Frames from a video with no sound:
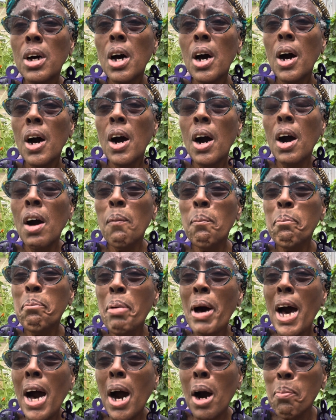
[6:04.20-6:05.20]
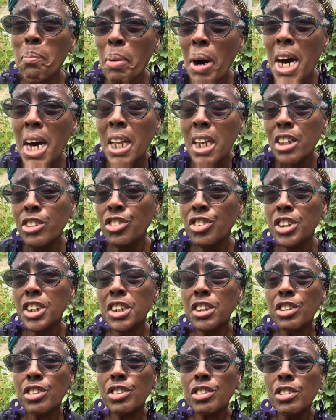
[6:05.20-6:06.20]

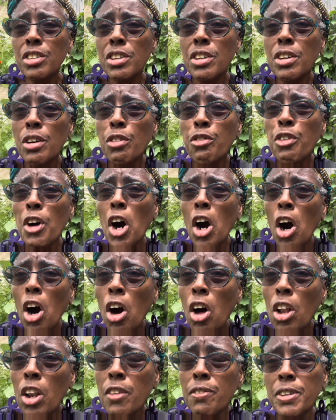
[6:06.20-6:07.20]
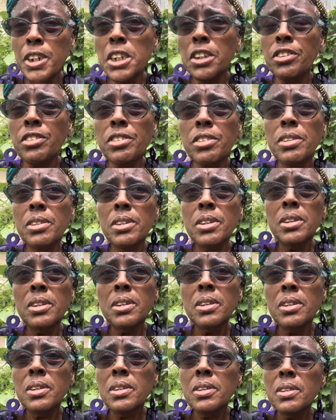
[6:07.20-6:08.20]
Apologetics for all of us
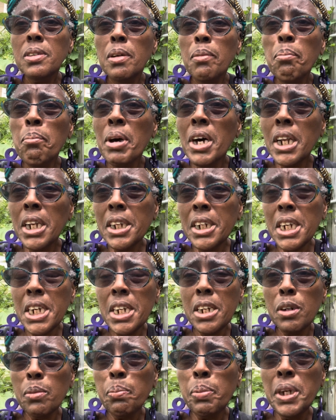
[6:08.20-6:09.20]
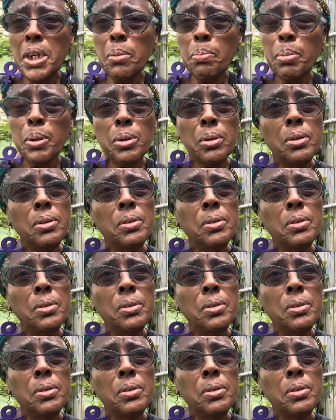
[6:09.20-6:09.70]
melanated people.